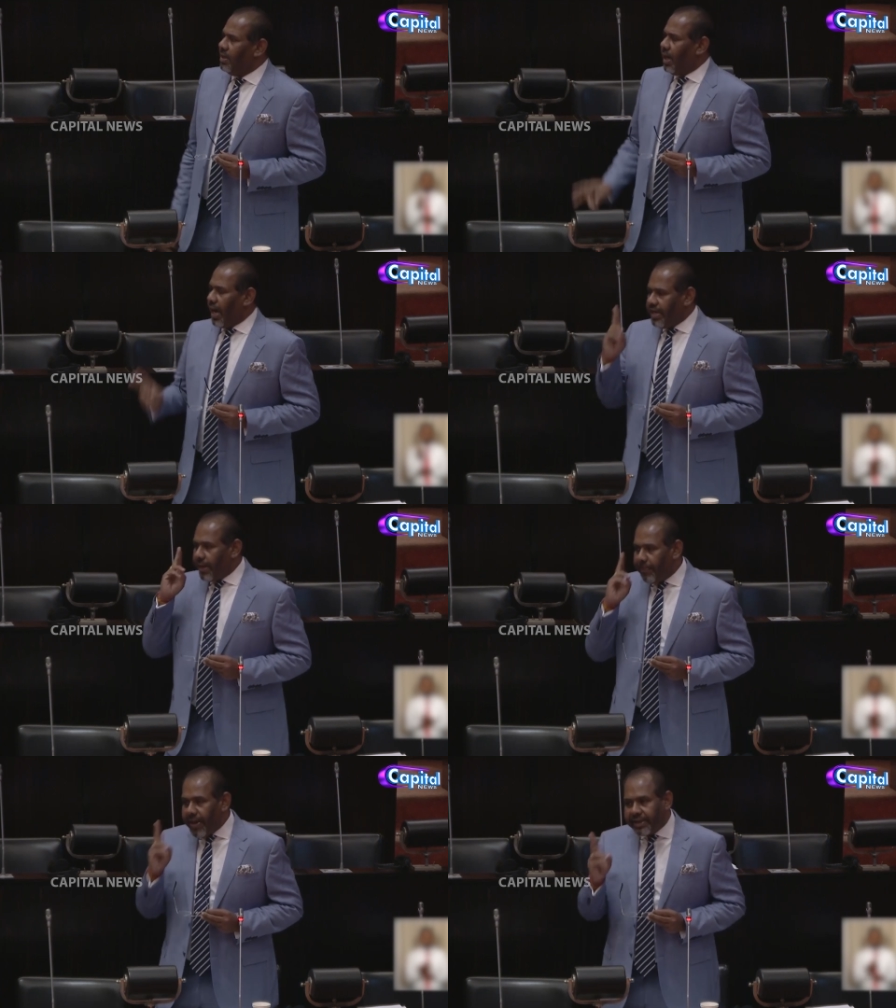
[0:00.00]
I
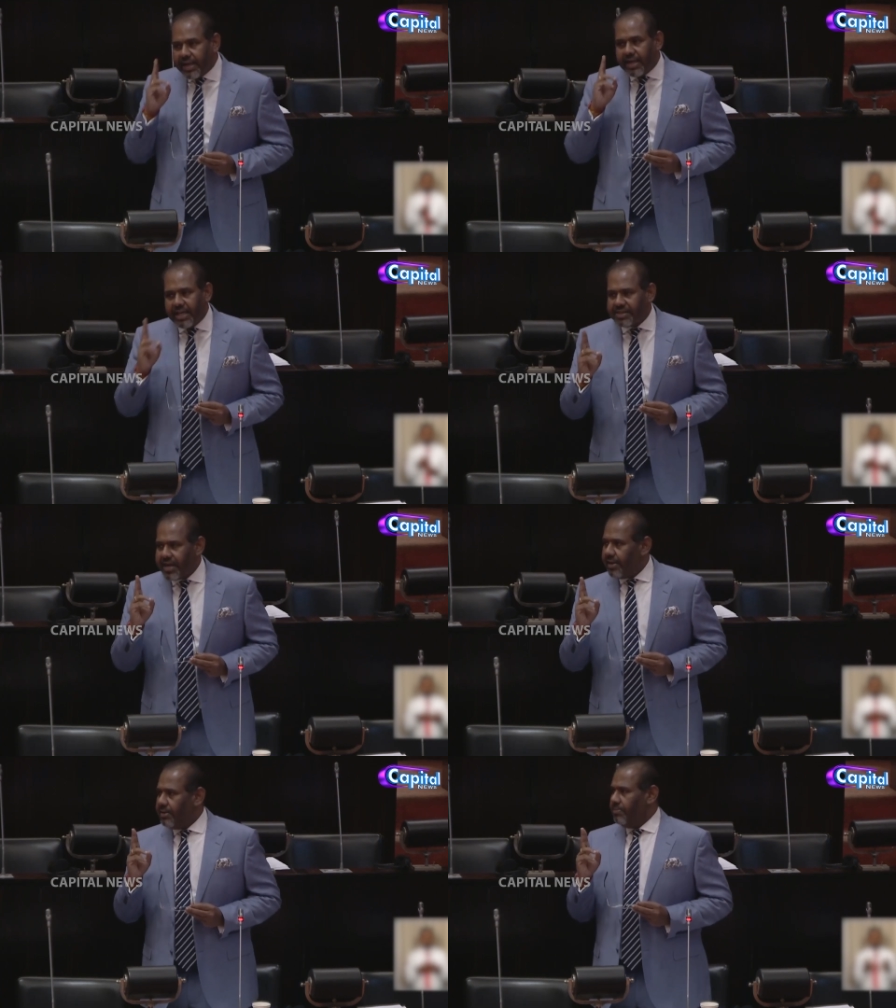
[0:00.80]
repeatedly
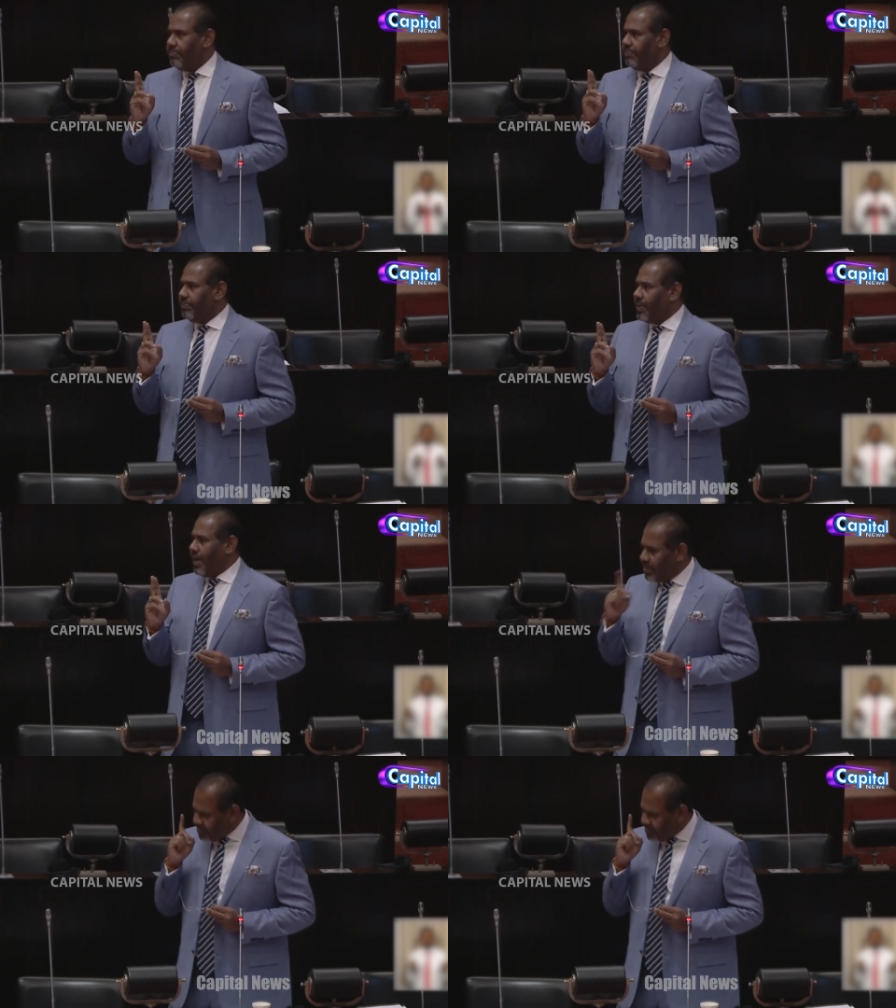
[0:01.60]
said, and I'll